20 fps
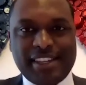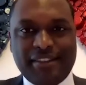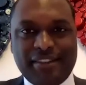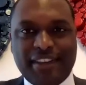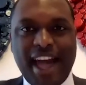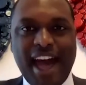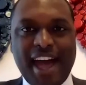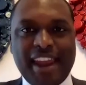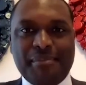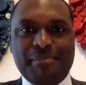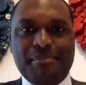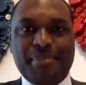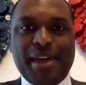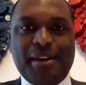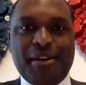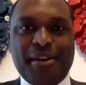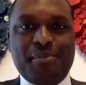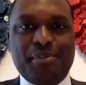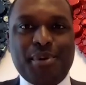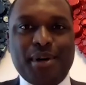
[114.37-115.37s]
have gotten
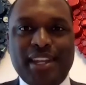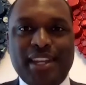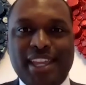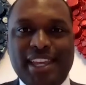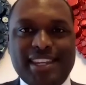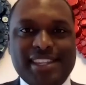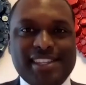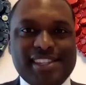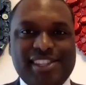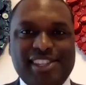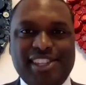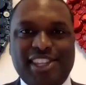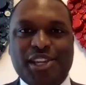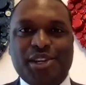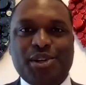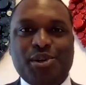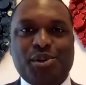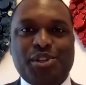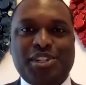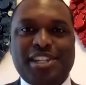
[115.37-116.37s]
better, but it is
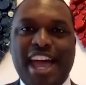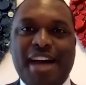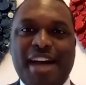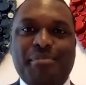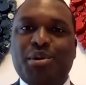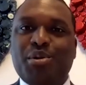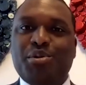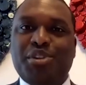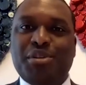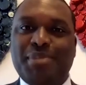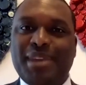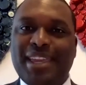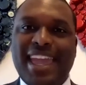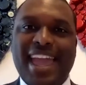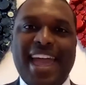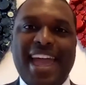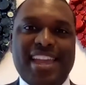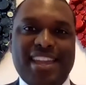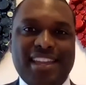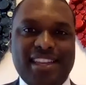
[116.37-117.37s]
still taboo to be
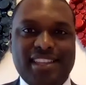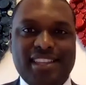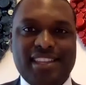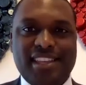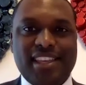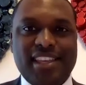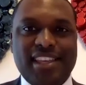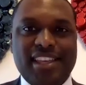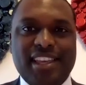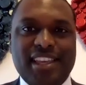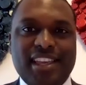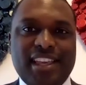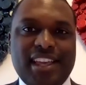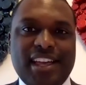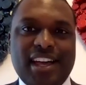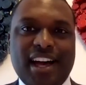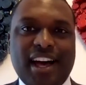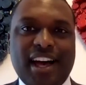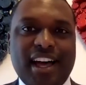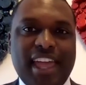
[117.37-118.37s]
gay.
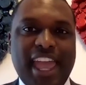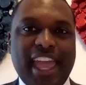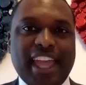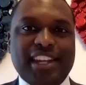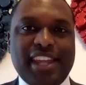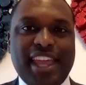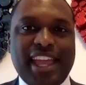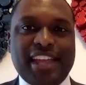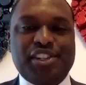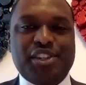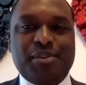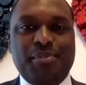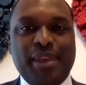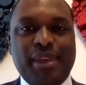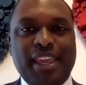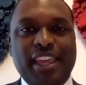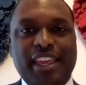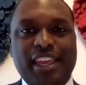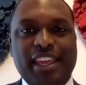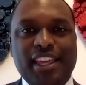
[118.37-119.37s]
And
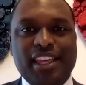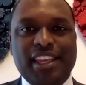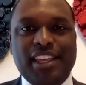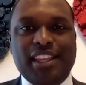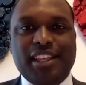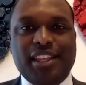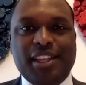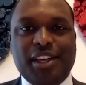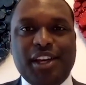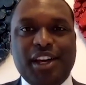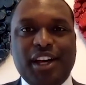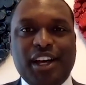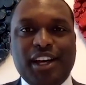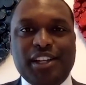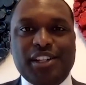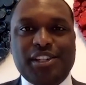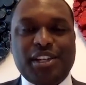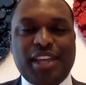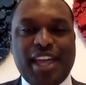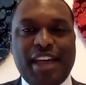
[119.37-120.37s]

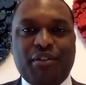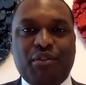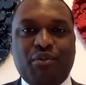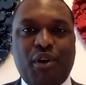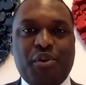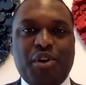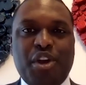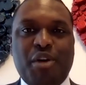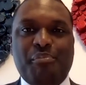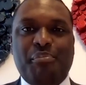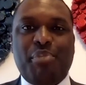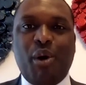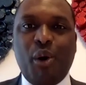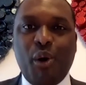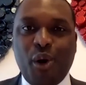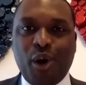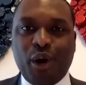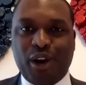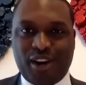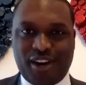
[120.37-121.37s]
to have grown up
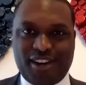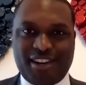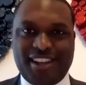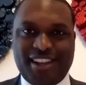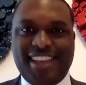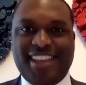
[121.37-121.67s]
poor